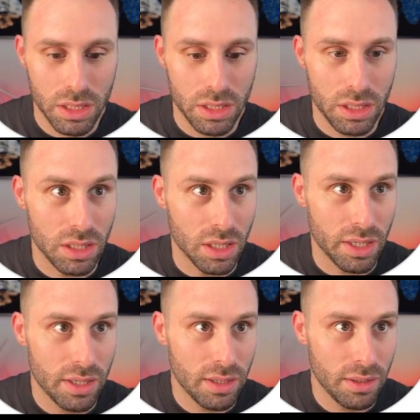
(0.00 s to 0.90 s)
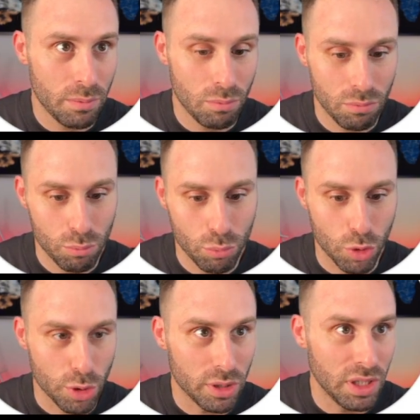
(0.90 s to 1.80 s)
Yeah, more
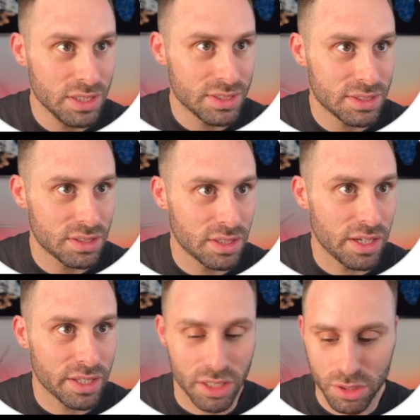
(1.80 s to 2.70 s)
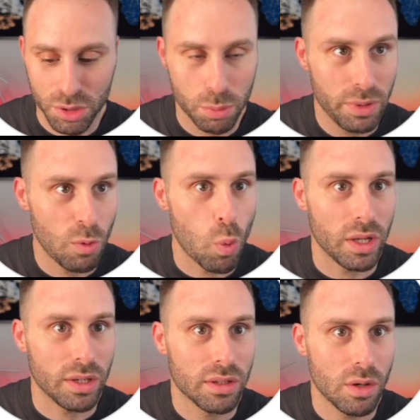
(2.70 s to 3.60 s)
or less. Okay, this should be one.
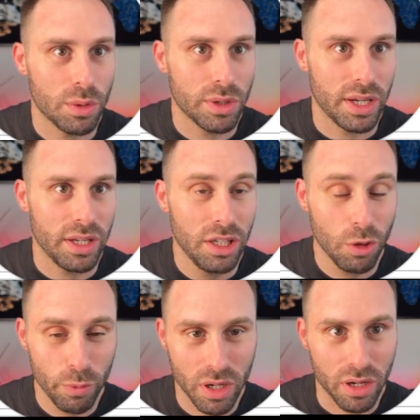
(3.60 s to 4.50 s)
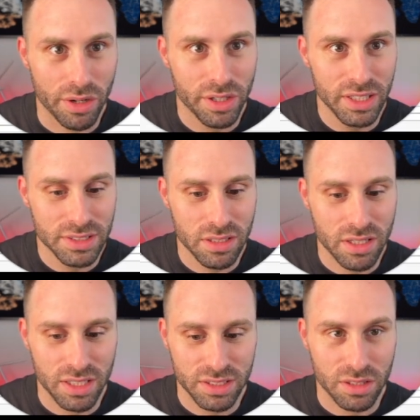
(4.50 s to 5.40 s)
Okay, here we are. That's a
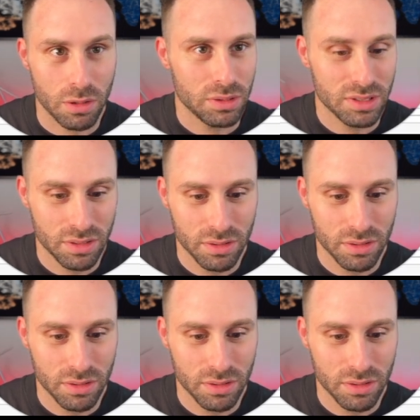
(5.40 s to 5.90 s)
nice nose.